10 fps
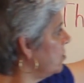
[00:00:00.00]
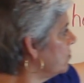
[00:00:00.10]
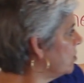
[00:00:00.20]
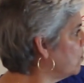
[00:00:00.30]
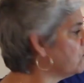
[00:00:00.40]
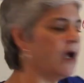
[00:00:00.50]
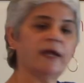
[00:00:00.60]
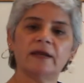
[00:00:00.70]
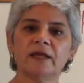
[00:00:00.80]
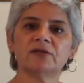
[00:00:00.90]
you go
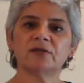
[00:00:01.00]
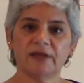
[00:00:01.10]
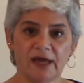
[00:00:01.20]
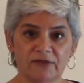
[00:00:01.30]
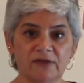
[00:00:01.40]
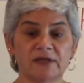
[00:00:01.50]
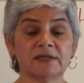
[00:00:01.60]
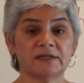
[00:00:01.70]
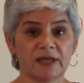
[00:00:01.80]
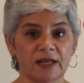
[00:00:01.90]
right into that
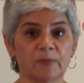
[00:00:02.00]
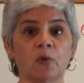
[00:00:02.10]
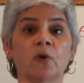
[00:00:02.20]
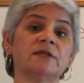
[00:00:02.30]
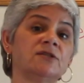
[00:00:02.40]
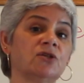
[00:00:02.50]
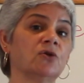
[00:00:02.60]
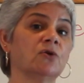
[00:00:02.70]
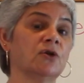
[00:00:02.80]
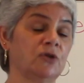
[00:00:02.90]
thesis, and it points
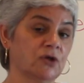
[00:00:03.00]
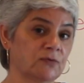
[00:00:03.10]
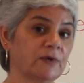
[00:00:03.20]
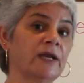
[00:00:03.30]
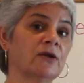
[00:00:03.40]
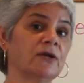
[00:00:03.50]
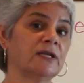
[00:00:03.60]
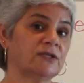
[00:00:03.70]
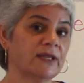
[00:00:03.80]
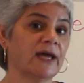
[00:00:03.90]
your reader
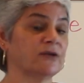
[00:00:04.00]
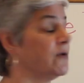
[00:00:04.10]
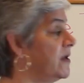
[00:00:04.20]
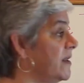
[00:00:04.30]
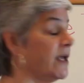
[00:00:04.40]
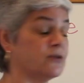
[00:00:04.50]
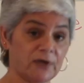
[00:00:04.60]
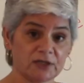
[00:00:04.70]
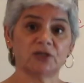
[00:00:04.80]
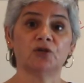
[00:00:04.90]
into that
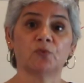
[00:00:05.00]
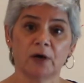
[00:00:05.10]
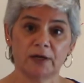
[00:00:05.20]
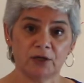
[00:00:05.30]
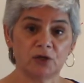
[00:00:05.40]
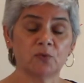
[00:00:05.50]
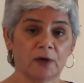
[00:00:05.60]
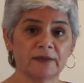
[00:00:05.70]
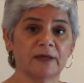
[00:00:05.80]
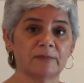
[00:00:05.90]
direction you want
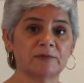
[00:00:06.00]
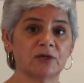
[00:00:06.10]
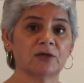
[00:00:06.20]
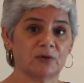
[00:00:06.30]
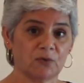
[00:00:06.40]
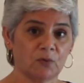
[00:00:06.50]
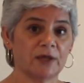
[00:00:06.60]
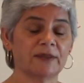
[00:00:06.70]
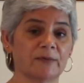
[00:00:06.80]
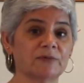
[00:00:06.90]
them
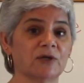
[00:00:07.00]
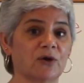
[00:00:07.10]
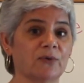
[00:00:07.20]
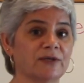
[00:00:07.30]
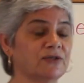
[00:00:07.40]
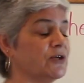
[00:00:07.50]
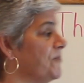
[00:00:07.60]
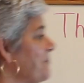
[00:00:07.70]
to go into.